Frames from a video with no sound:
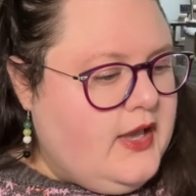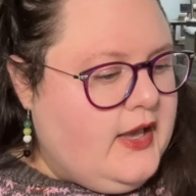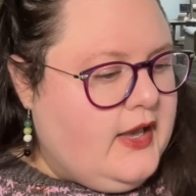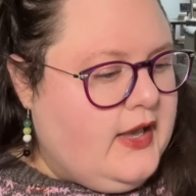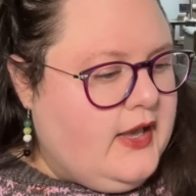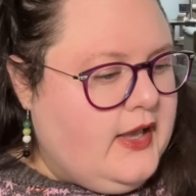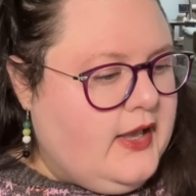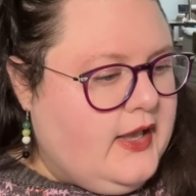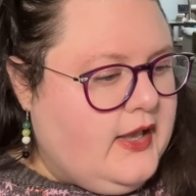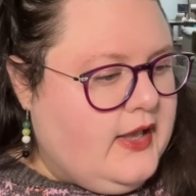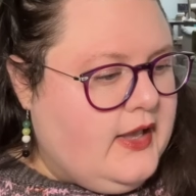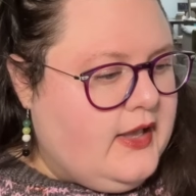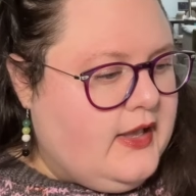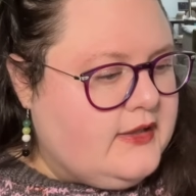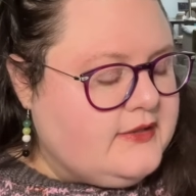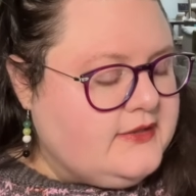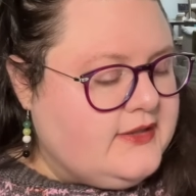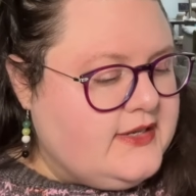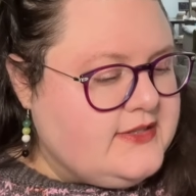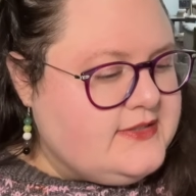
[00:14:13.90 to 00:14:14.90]
Uh,
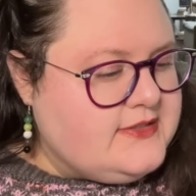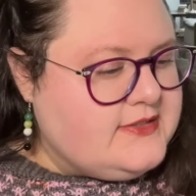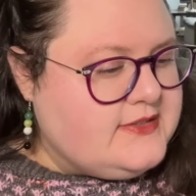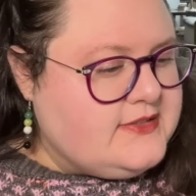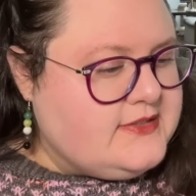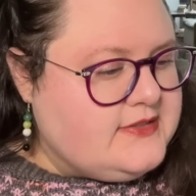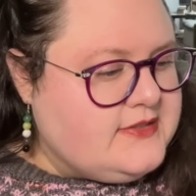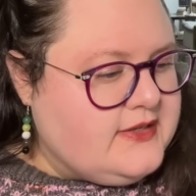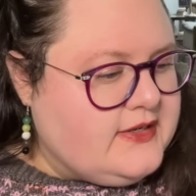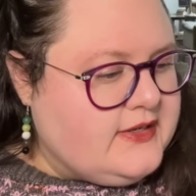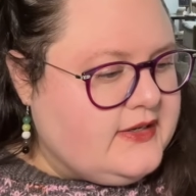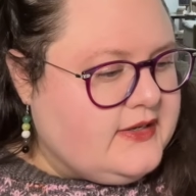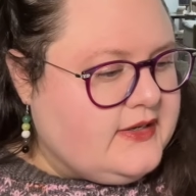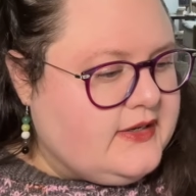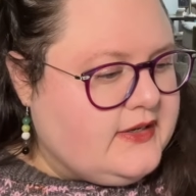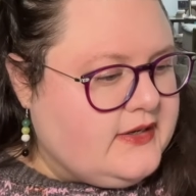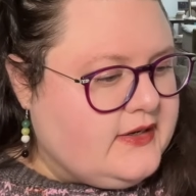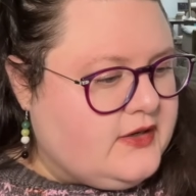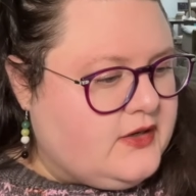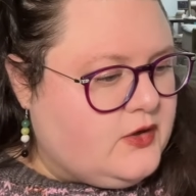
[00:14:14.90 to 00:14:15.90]
let's see
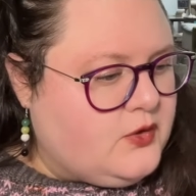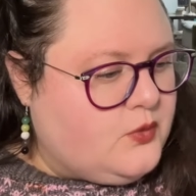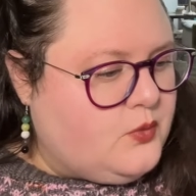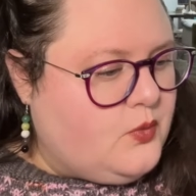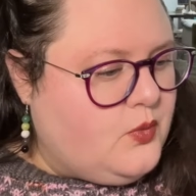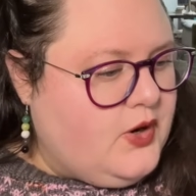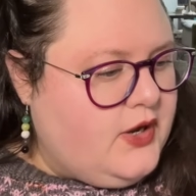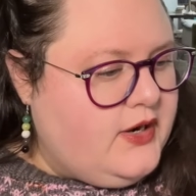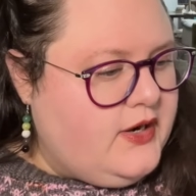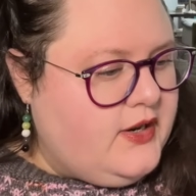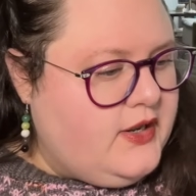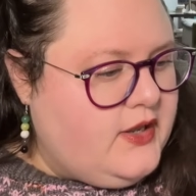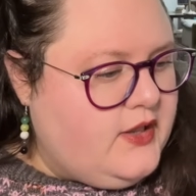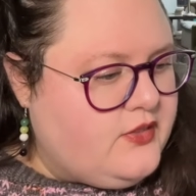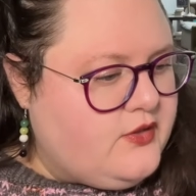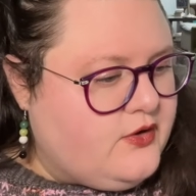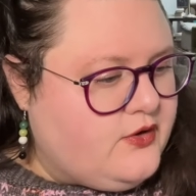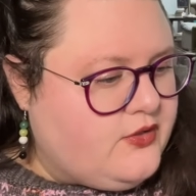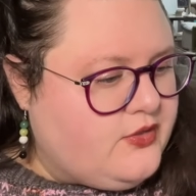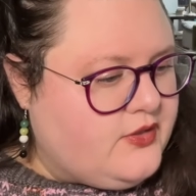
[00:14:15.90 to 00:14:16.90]
here. What
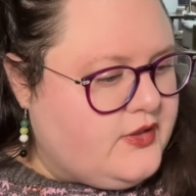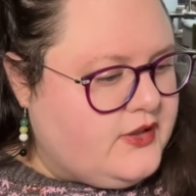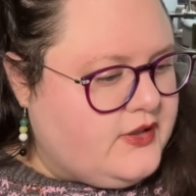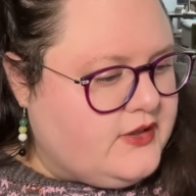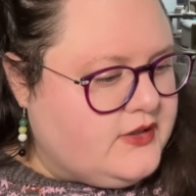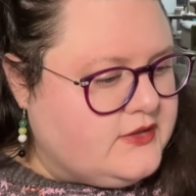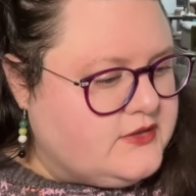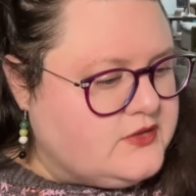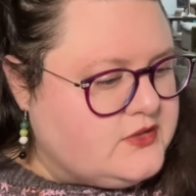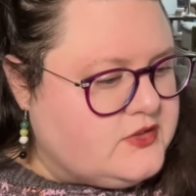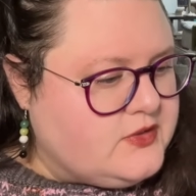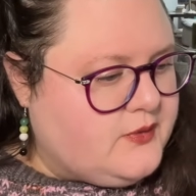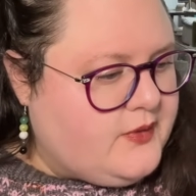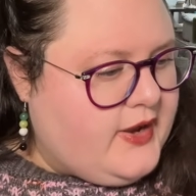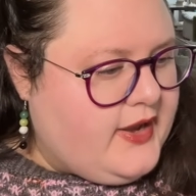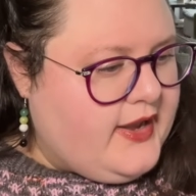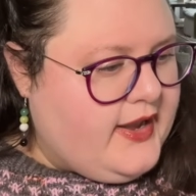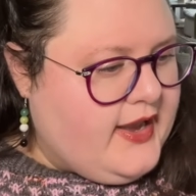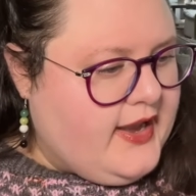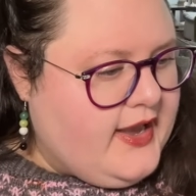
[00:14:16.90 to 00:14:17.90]
other things do I
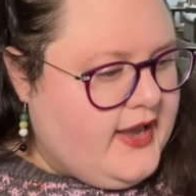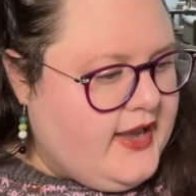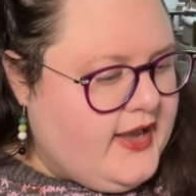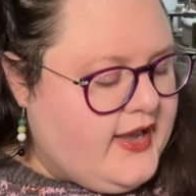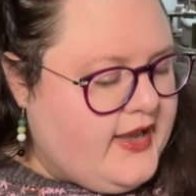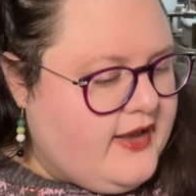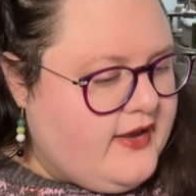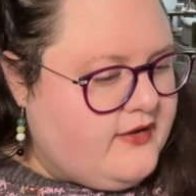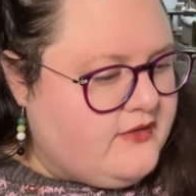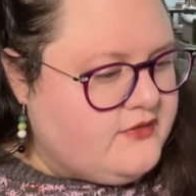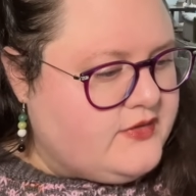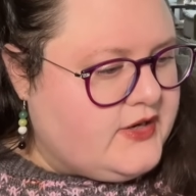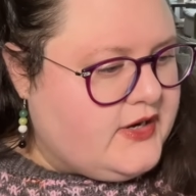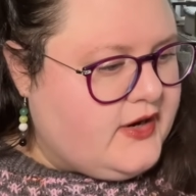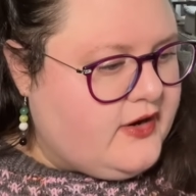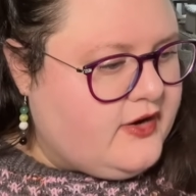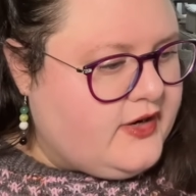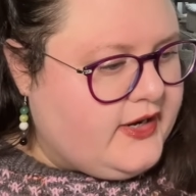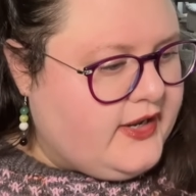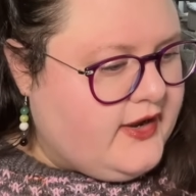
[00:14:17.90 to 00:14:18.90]
have that I
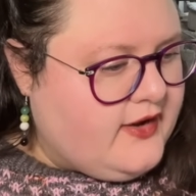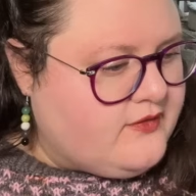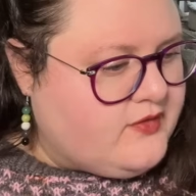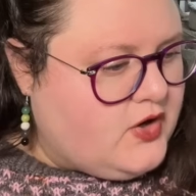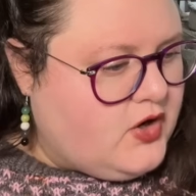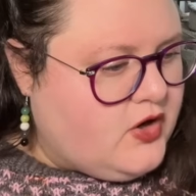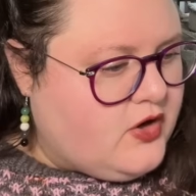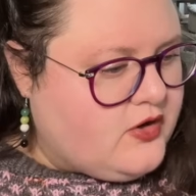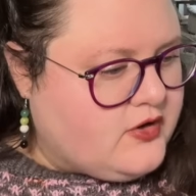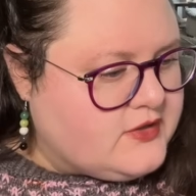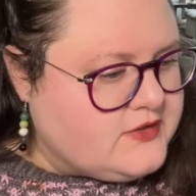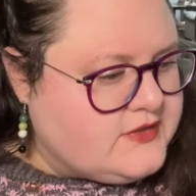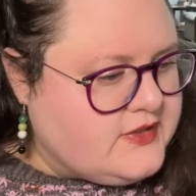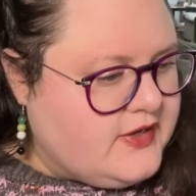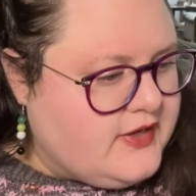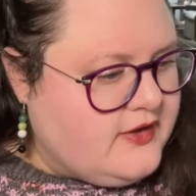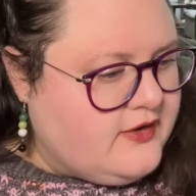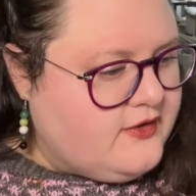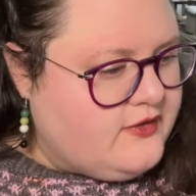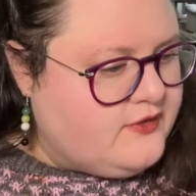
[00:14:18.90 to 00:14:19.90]
already have arcs
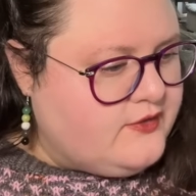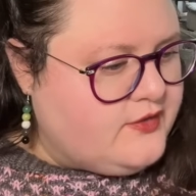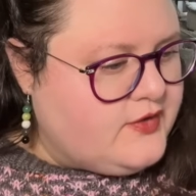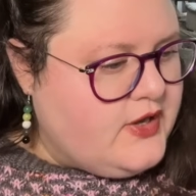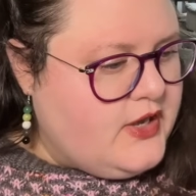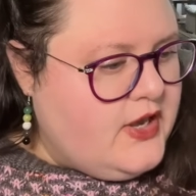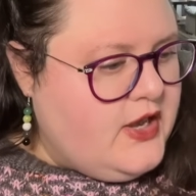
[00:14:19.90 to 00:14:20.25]
of?